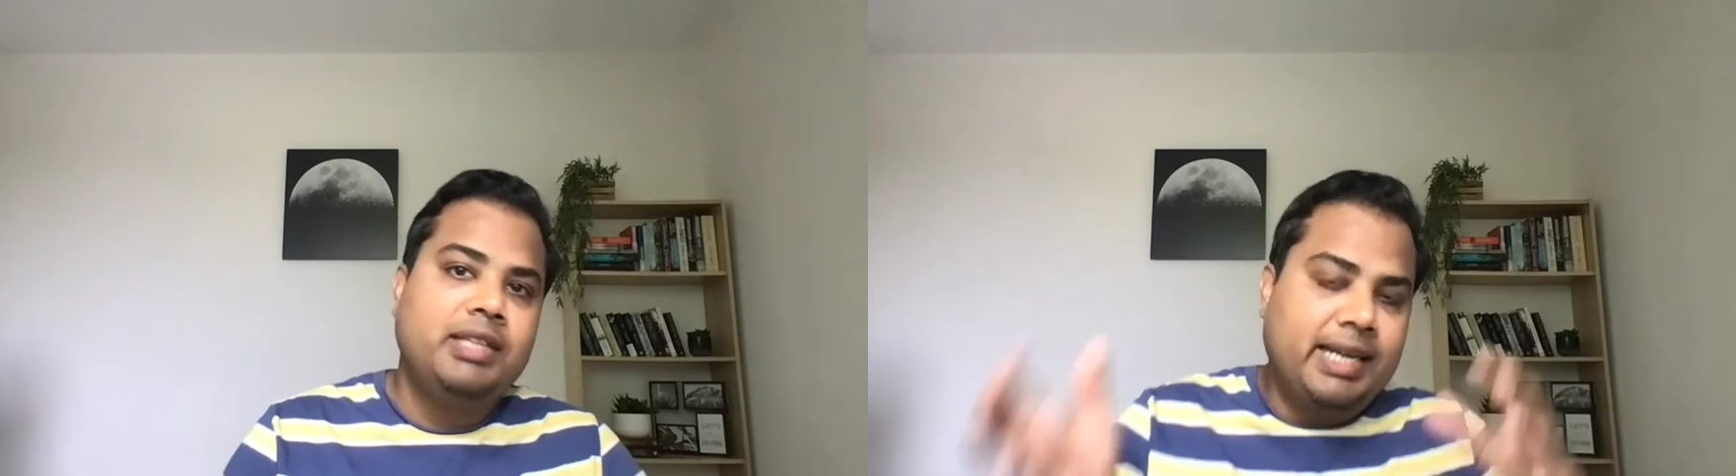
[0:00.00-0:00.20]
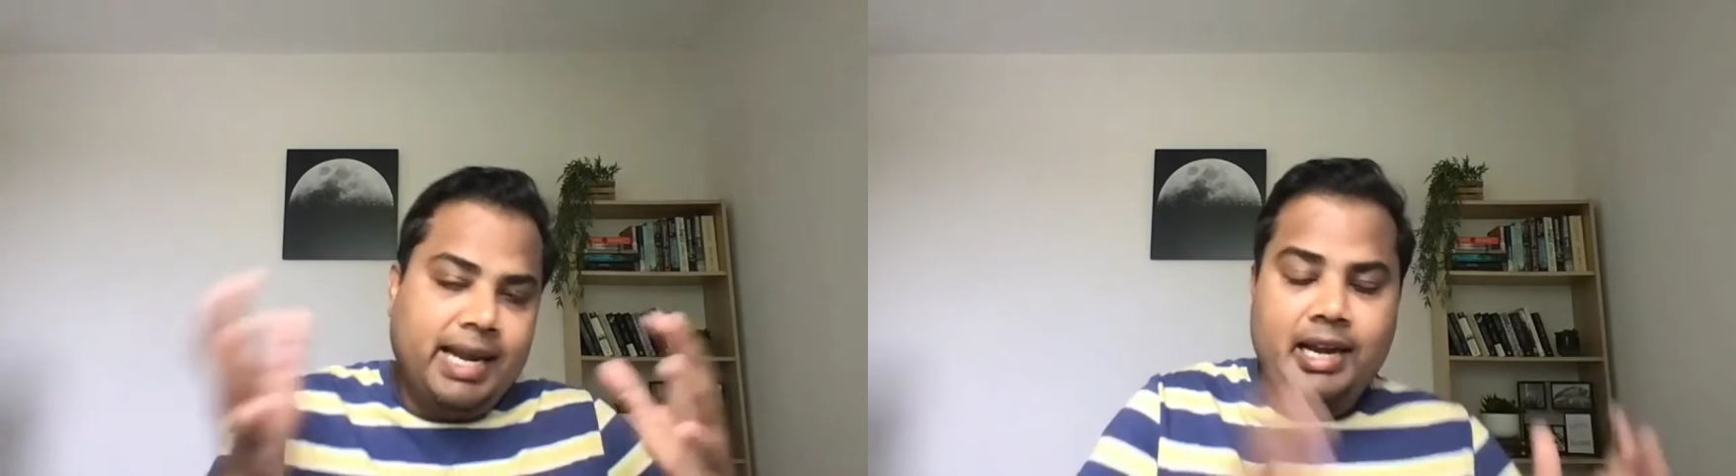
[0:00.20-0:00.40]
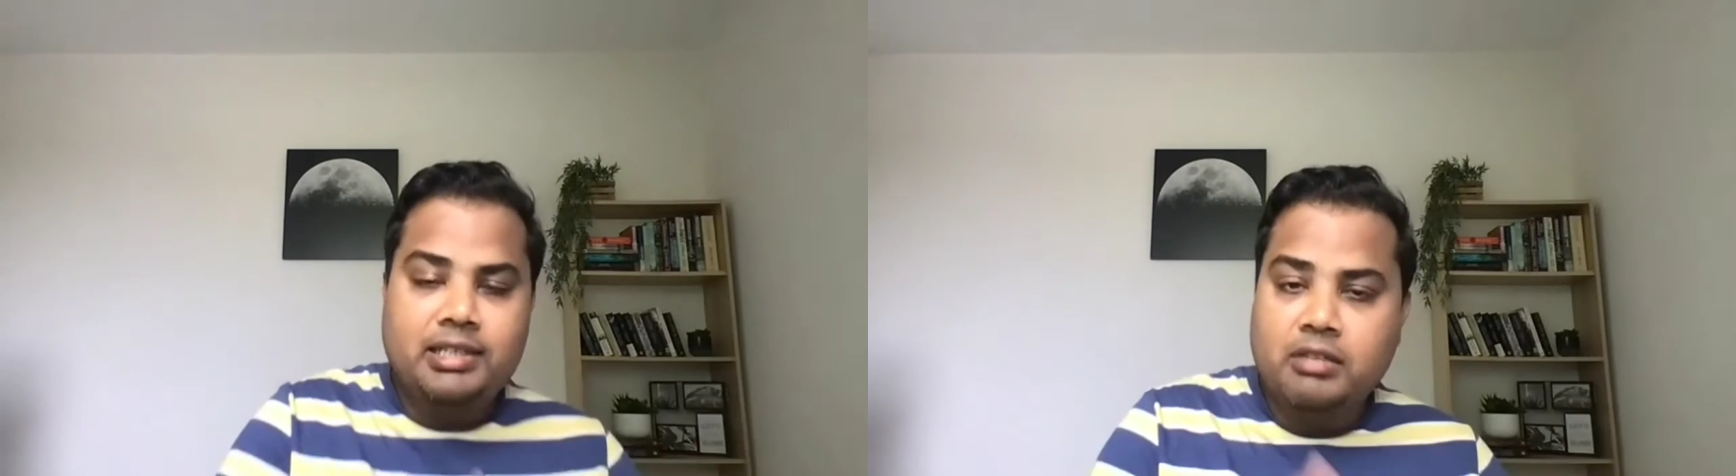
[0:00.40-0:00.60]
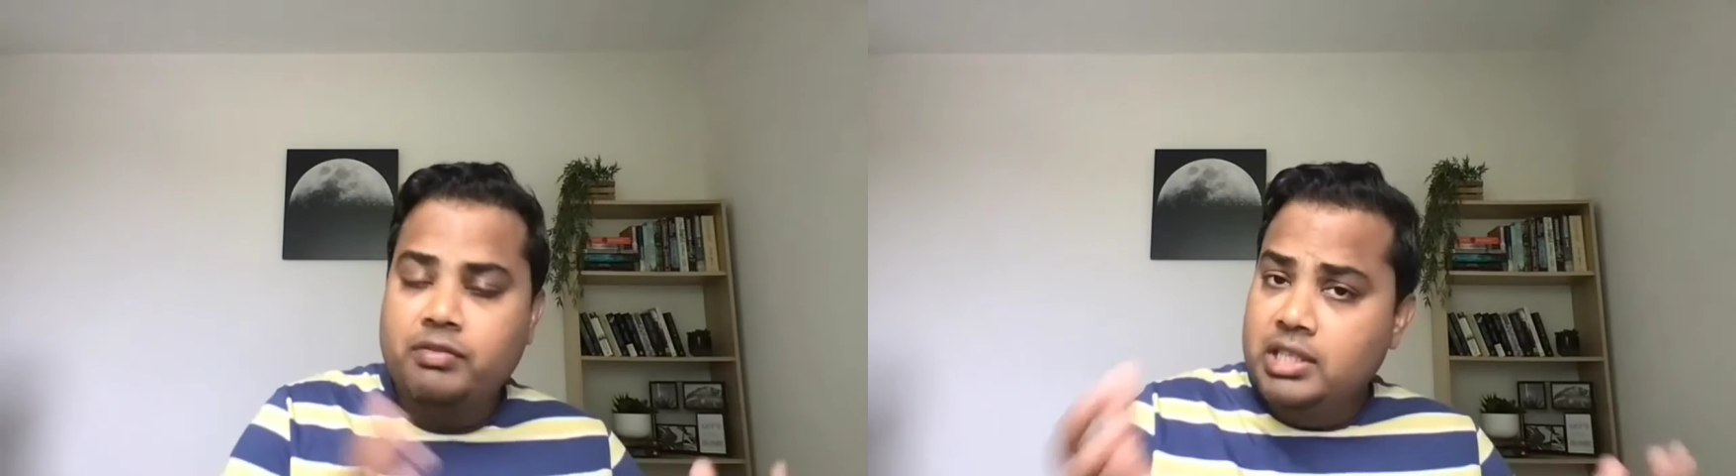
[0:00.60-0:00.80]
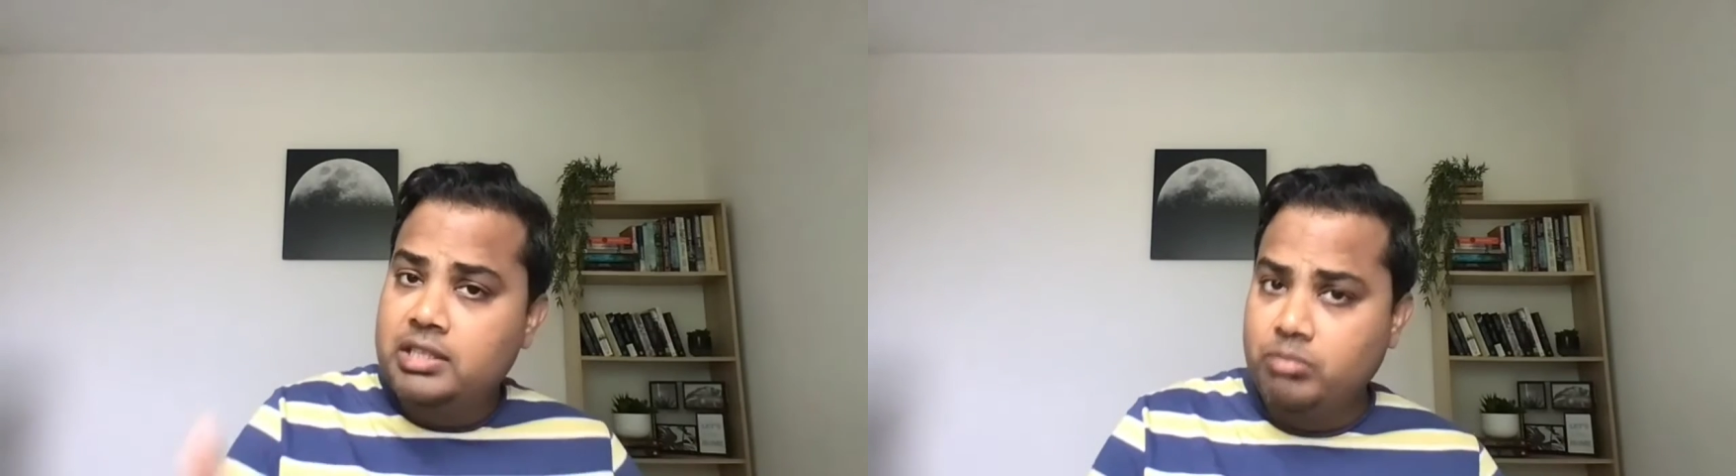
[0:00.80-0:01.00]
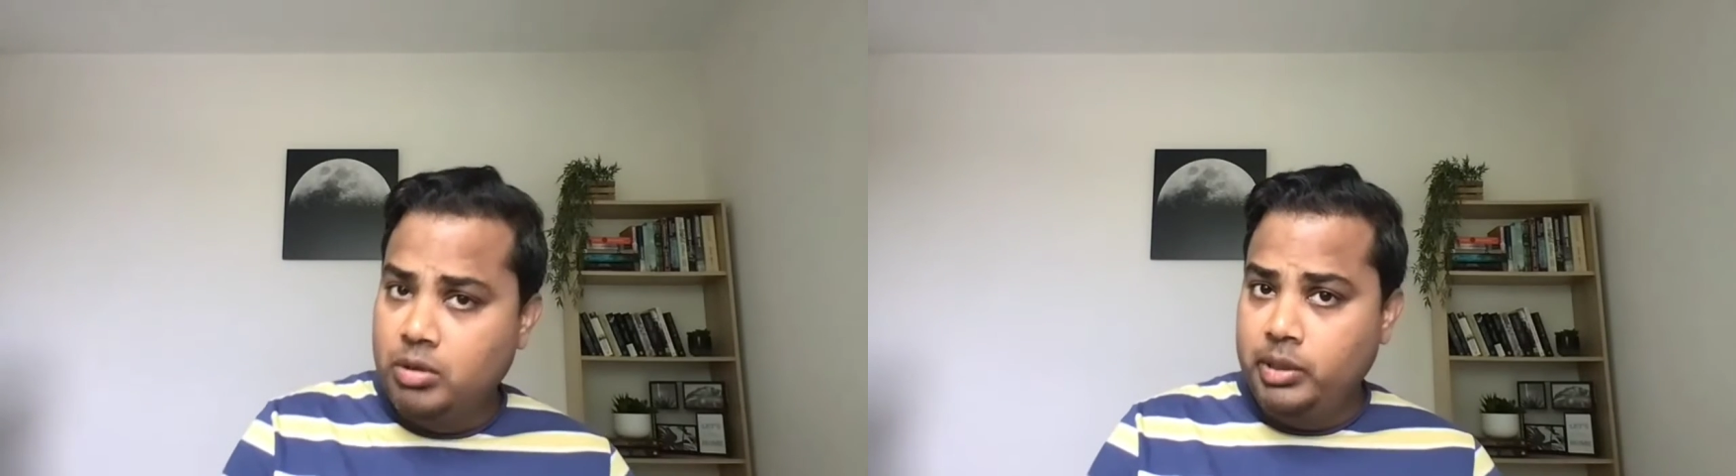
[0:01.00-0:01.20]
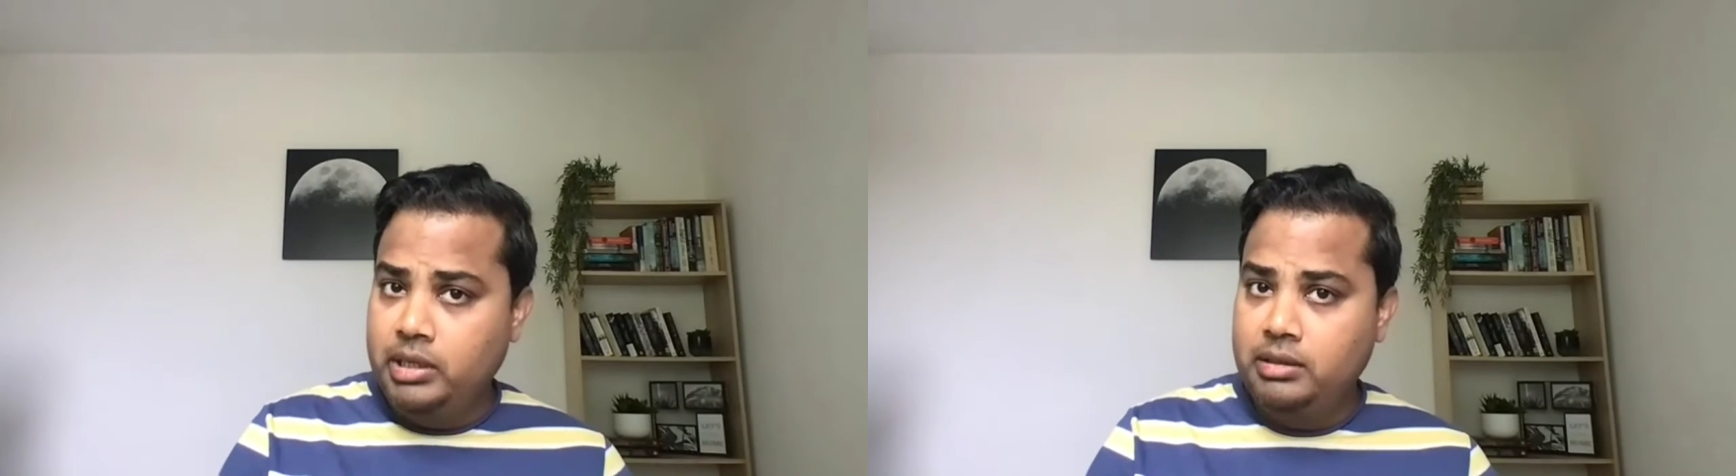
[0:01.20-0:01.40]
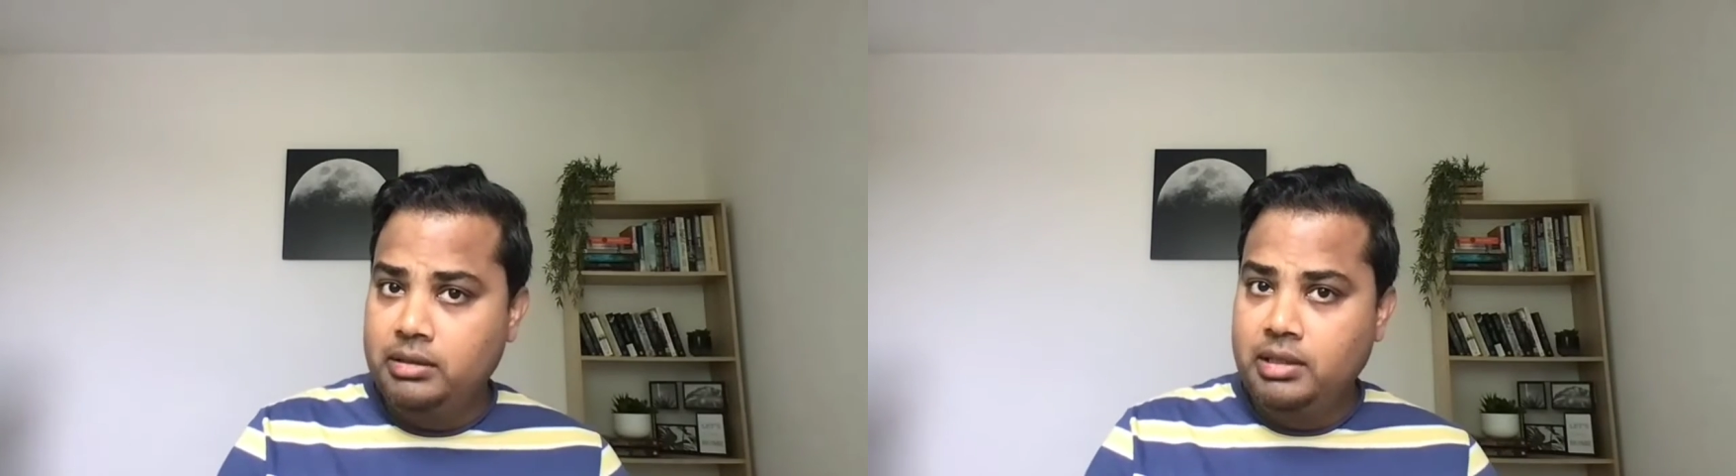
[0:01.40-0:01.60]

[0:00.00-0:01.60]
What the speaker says: that as of this moment,